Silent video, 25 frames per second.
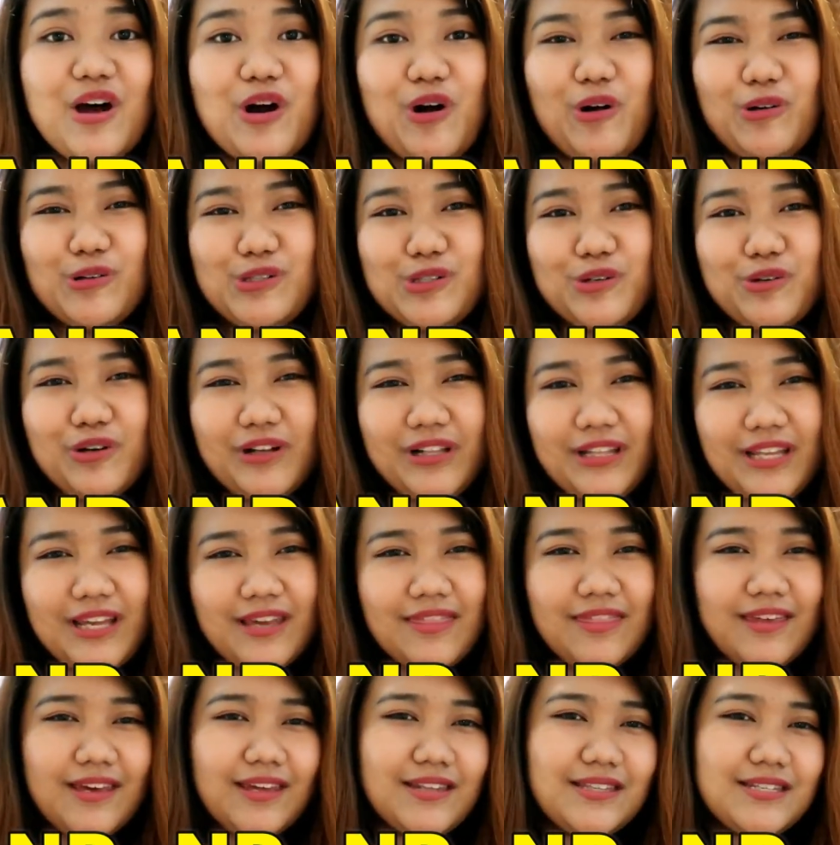Also
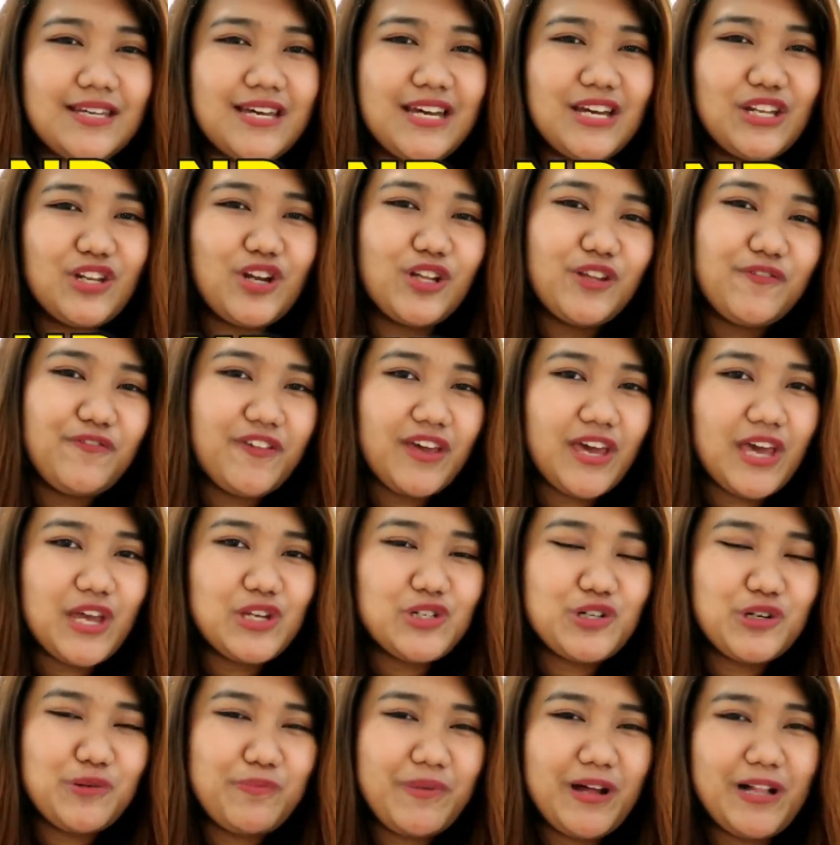click that
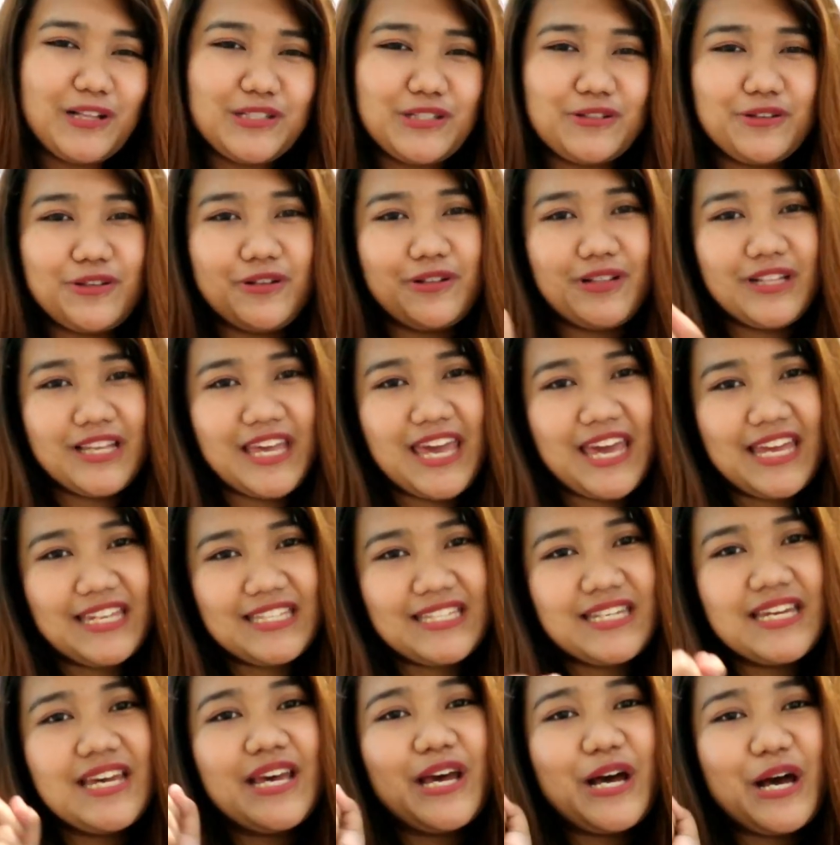notification bell so you'll
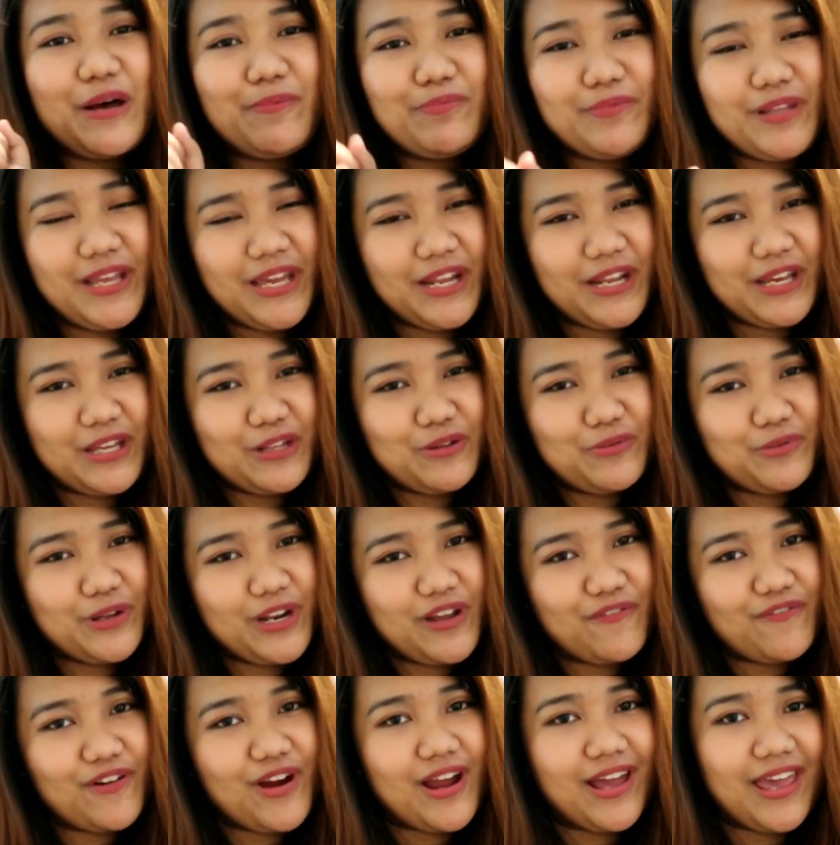get updated
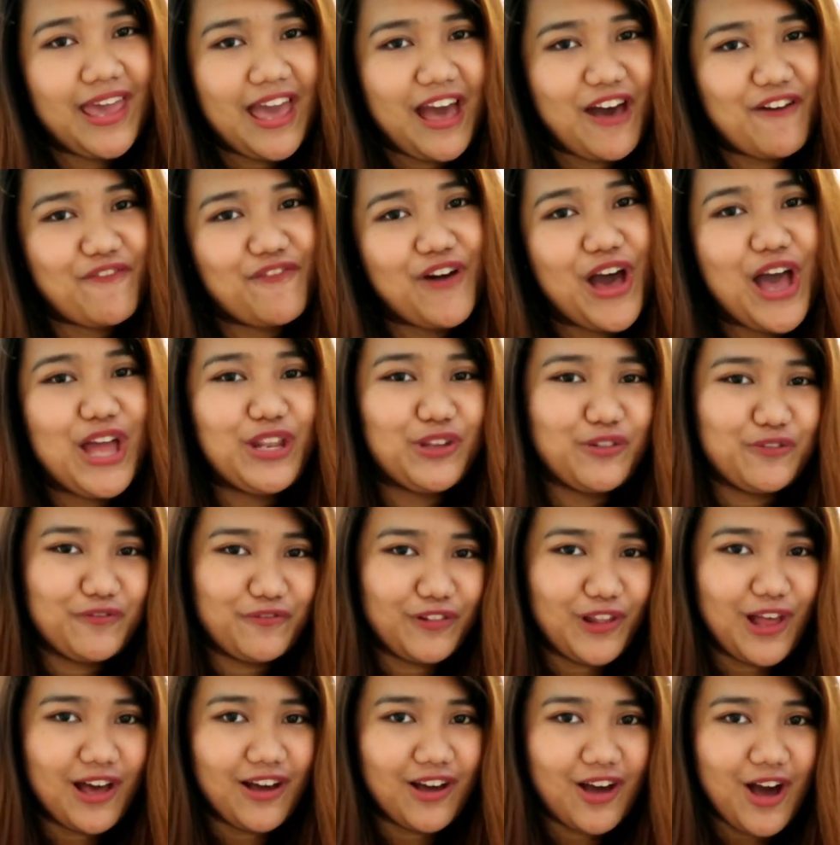whenever I have a new
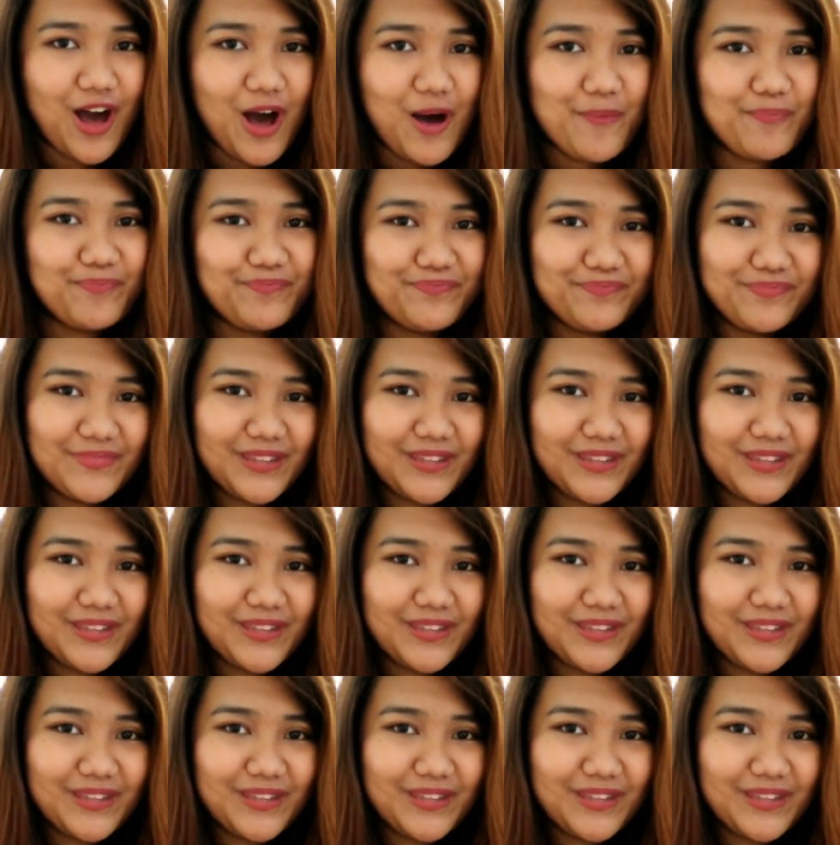vlog up.